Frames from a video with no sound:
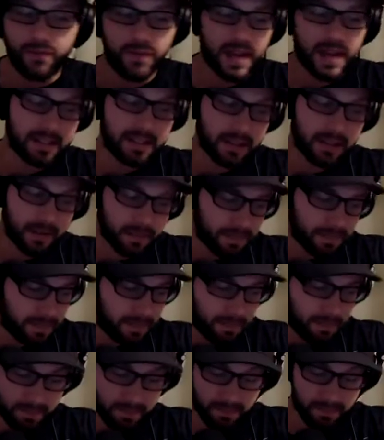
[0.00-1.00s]
a
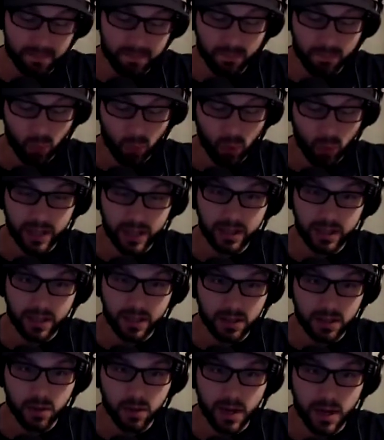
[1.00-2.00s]
really
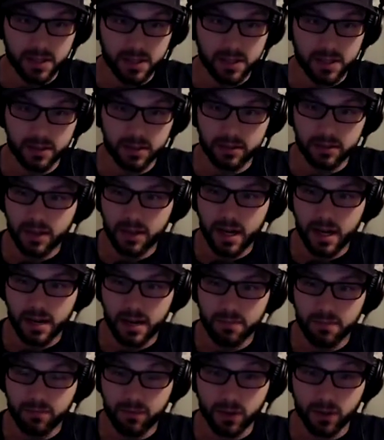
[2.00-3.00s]
good question.
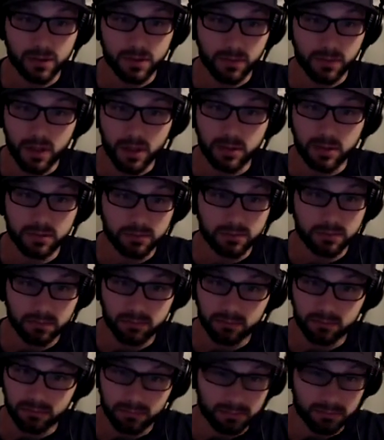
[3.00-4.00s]
First of all,
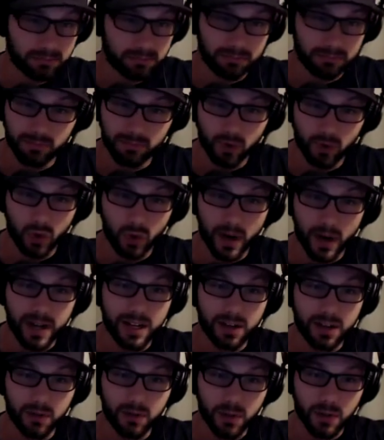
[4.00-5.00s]
great
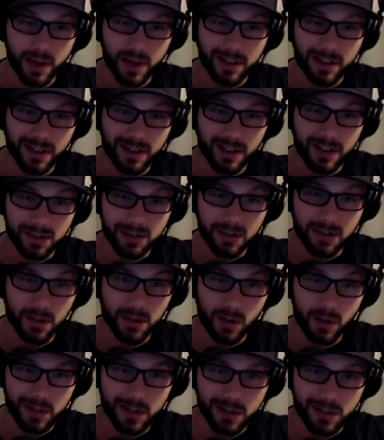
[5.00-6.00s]
interview right there. That's a good
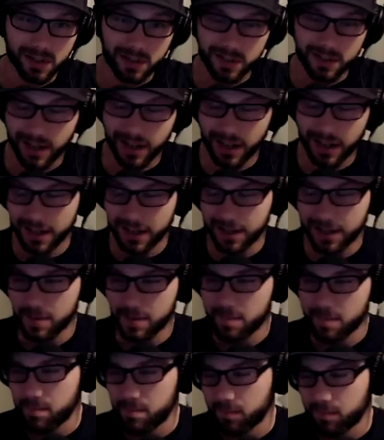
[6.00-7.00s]
question.
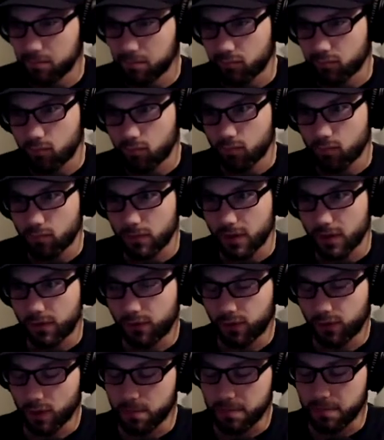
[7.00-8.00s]

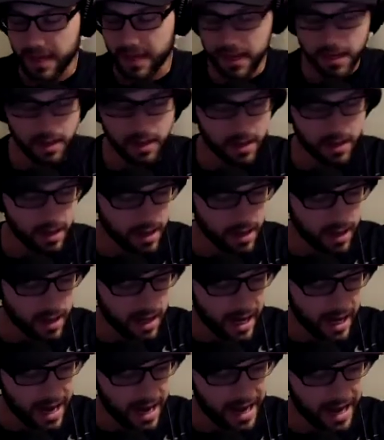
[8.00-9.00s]
For me,
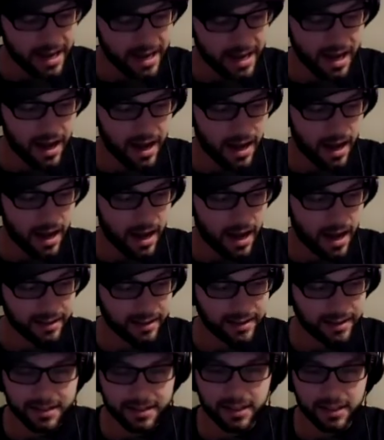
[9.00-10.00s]
I
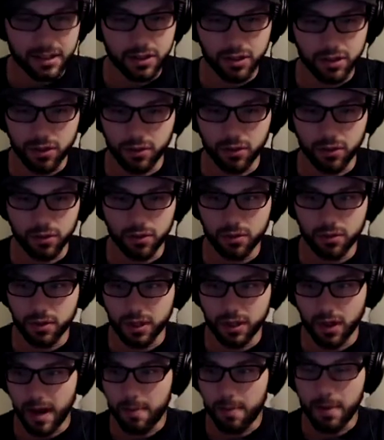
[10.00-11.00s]
listen to,
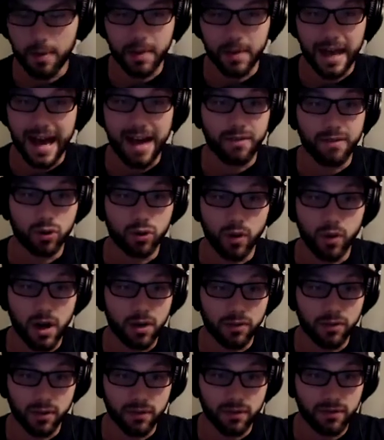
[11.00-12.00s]
I probably have
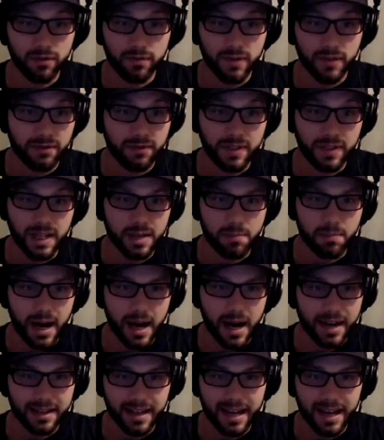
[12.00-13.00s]
12 or 15
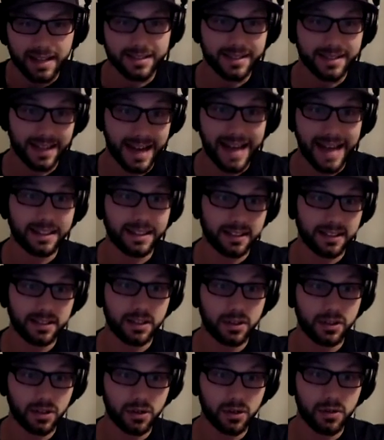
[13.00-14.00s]
podcasts that I
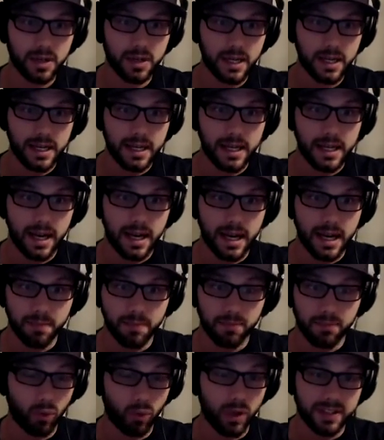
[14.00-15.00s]
listen to,
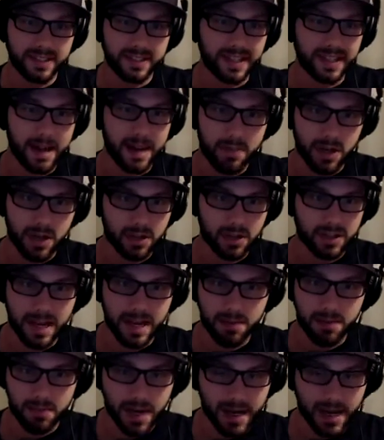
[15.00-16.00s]
ones that I'm
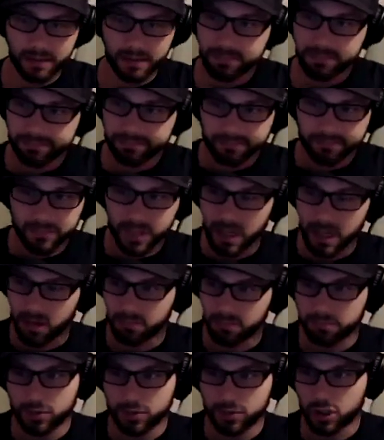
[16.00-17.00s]
entertained by,
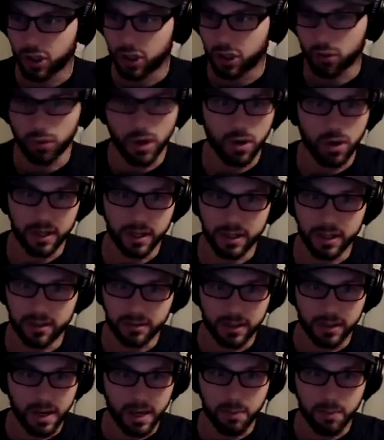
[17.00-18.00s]
Joe
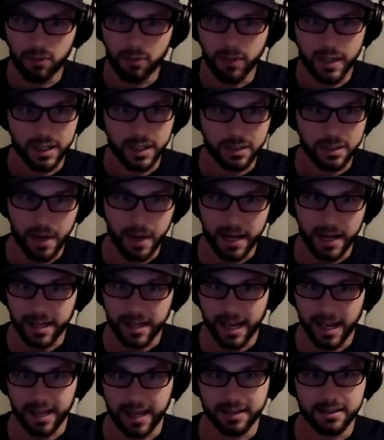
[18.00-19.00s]
Rogan, a couple fitness
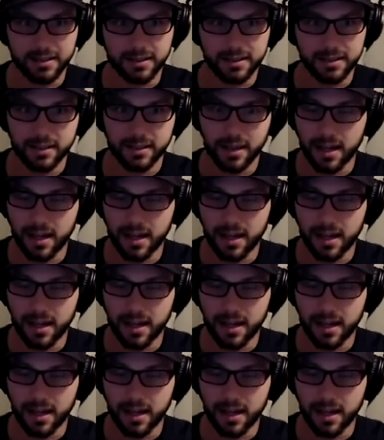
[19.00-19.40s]
podcasts.